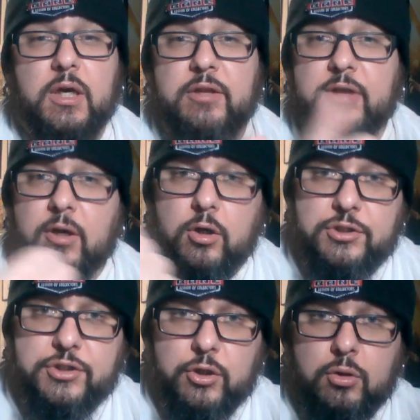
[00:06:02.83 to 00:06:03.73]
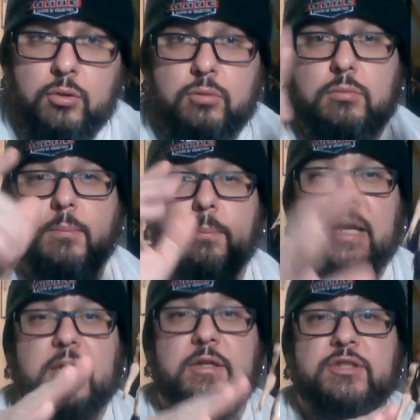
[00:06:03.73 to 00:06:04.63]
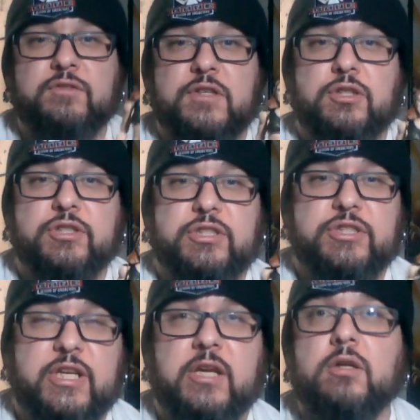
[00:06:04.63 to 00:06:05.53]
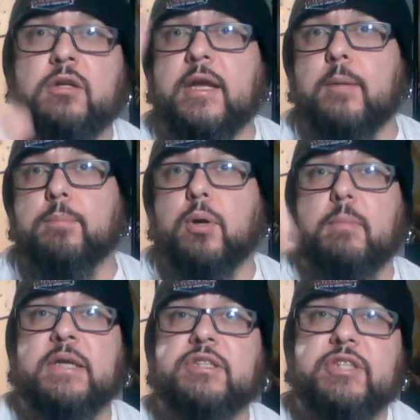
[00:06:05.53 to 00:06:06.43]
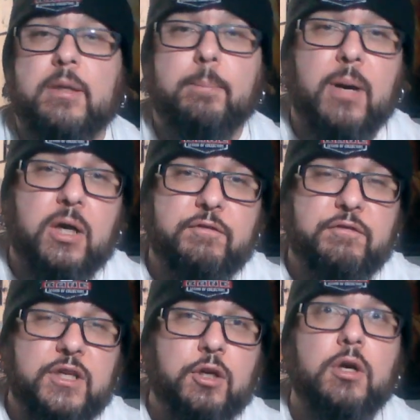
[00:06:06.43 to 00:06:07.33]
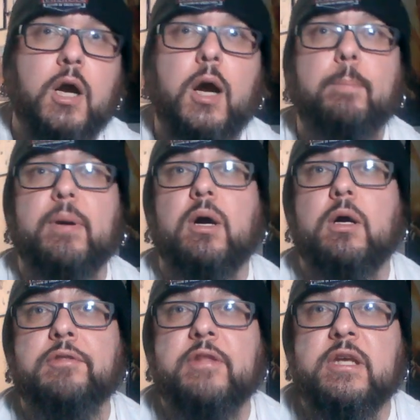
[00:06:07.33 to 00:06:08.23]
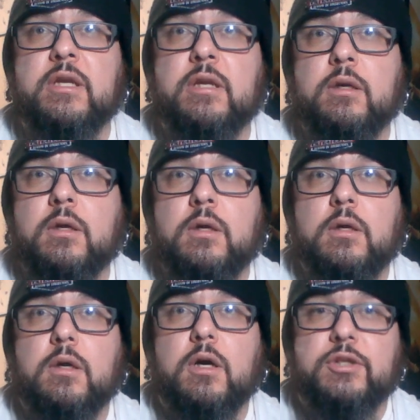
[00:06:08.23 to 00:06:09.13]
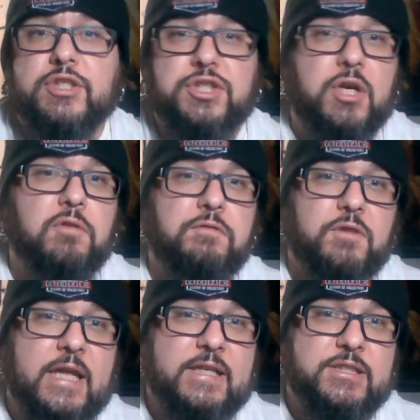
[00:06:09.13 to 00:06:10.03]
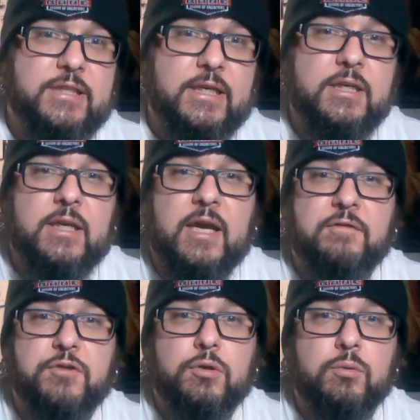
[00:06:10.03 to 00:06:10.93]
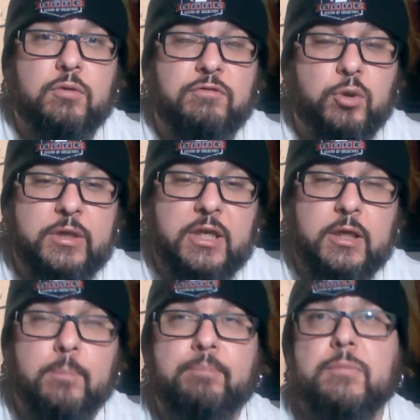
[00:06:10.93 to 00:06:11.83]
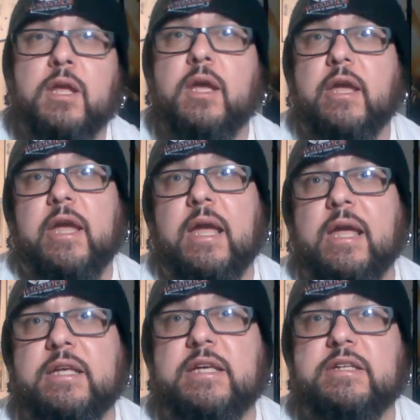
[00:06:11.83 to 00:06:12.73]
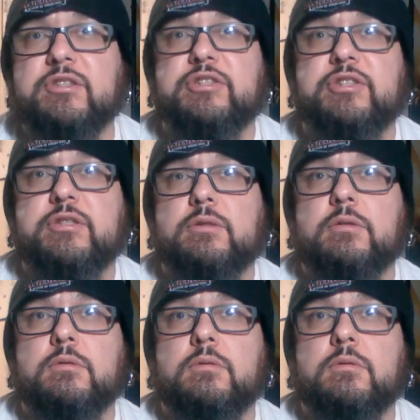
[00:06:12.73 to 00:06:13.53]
They're also making these figures to scale. Like I put my CM Punk figure up on the shelf last night after reviewing him, and he's